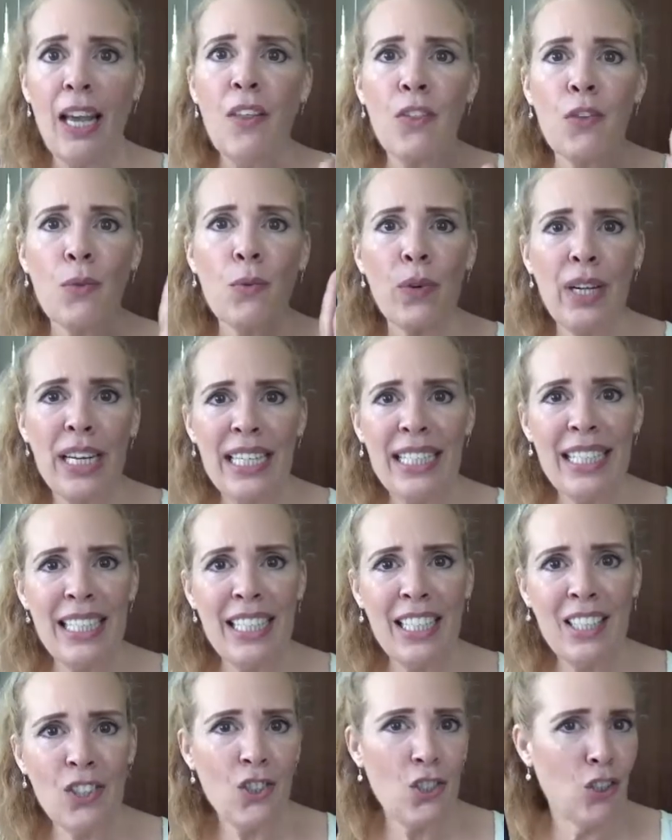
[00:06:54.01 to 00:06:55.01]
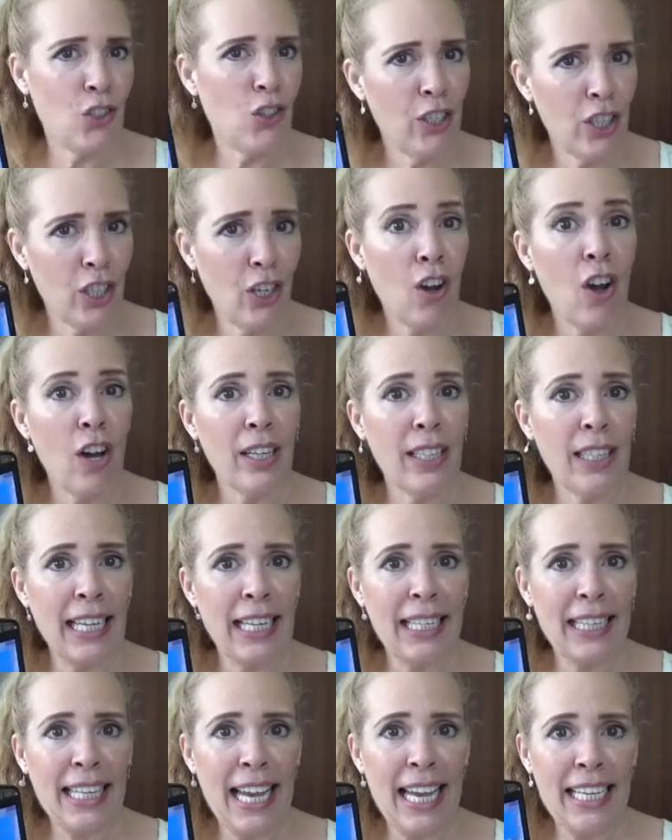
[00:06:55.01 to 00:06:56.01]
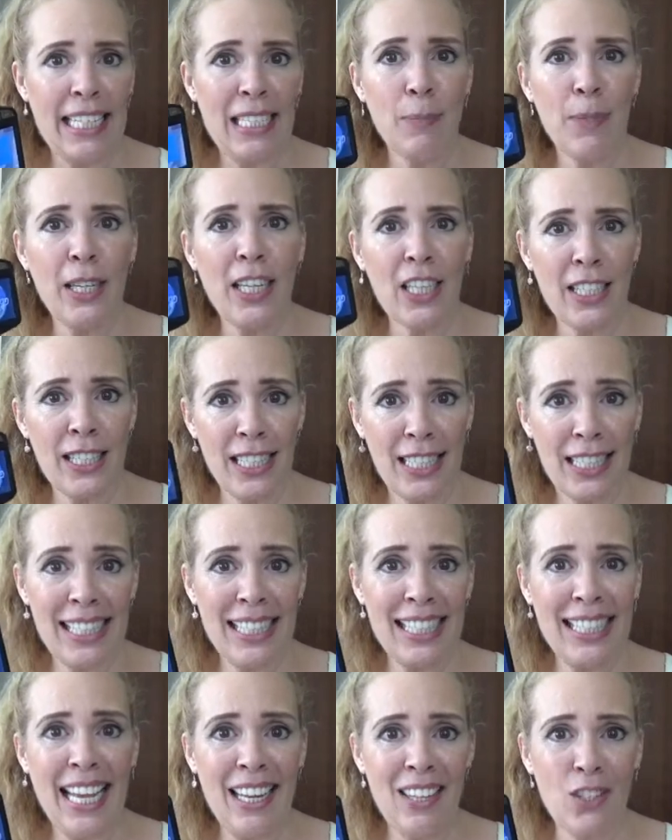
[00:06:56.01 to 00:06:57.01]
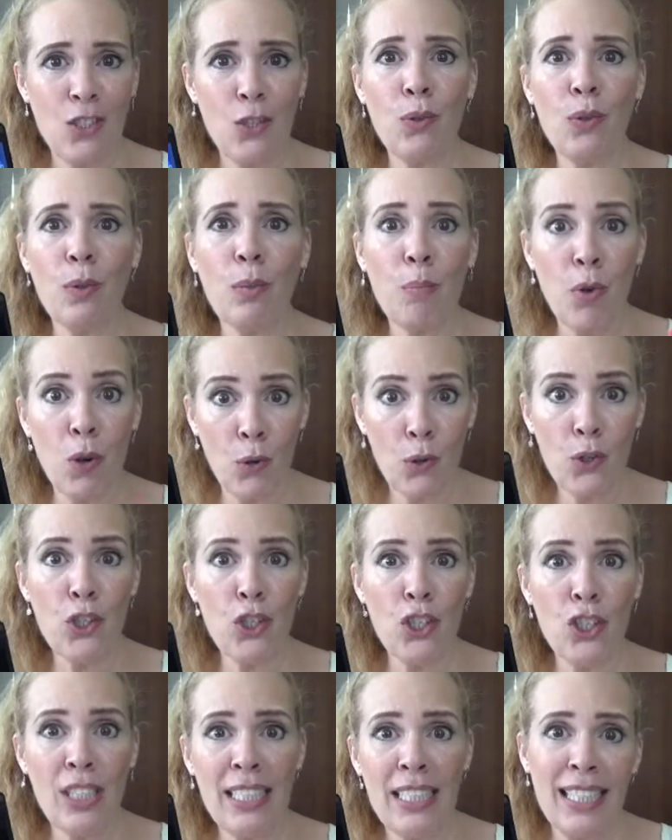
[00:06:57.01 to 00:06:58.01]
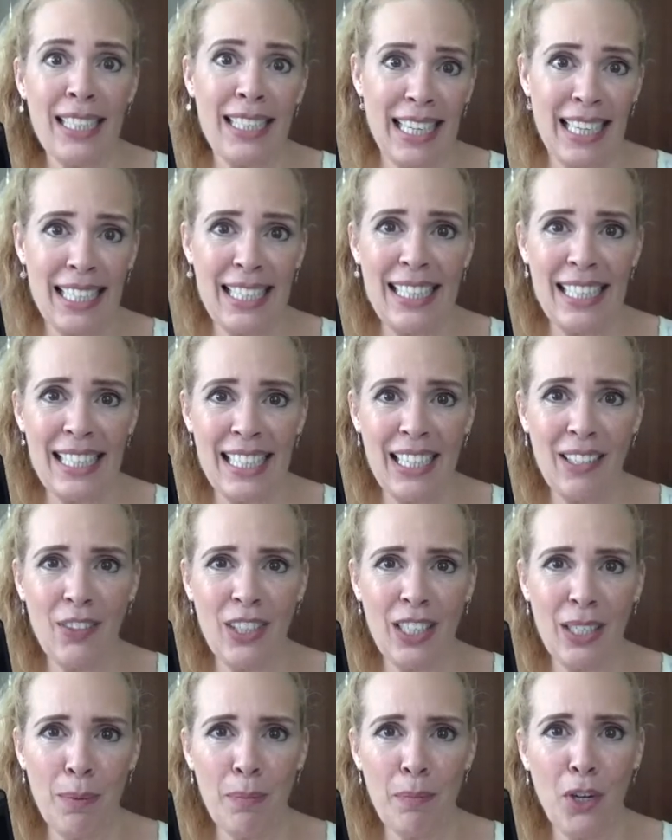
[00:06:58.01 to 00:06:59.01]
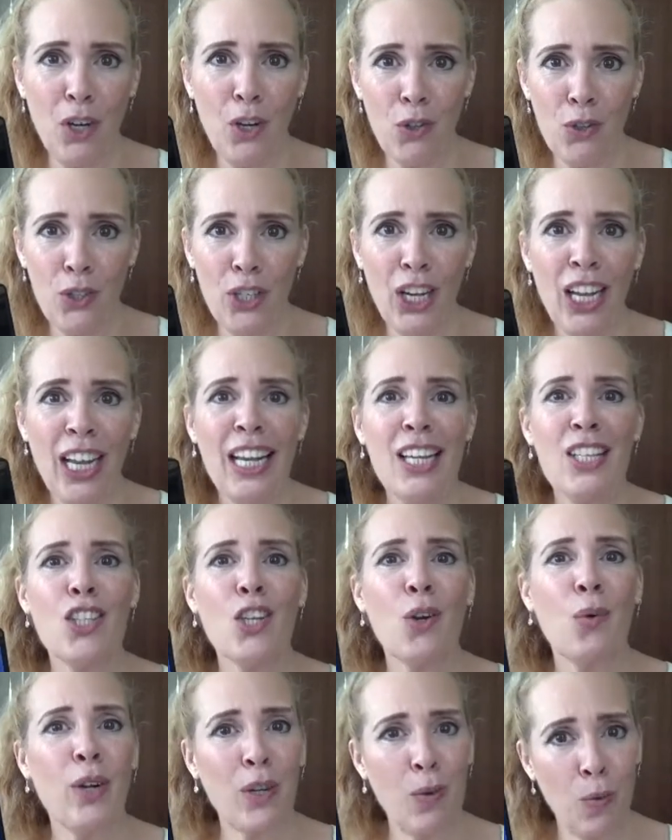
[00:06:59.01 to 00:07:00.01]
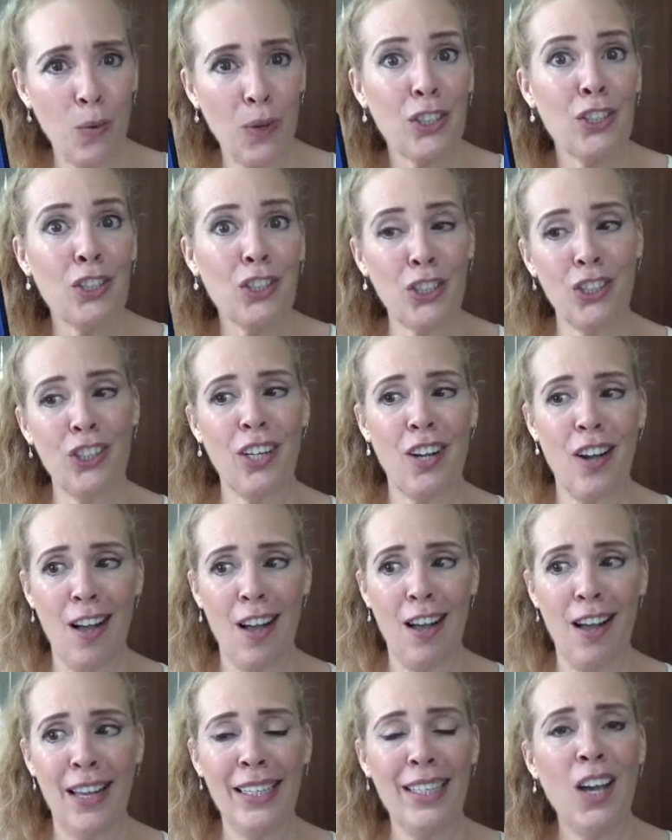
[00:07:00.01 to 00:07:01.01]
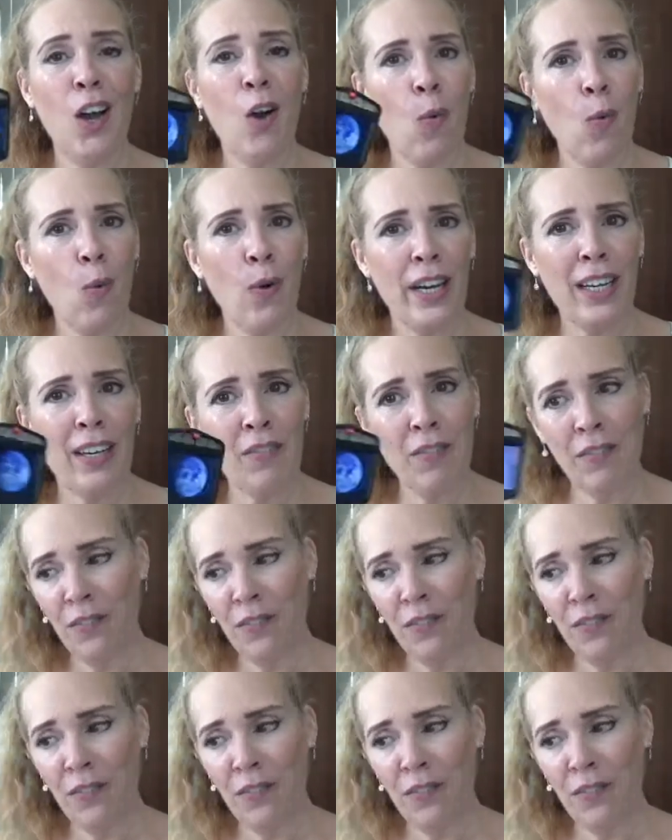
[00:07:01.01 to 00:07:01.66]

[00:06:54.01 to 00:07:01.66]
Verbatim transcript: The reason it's turning on like that is because it's set to the motion sensitivity mode, so it will turn on when it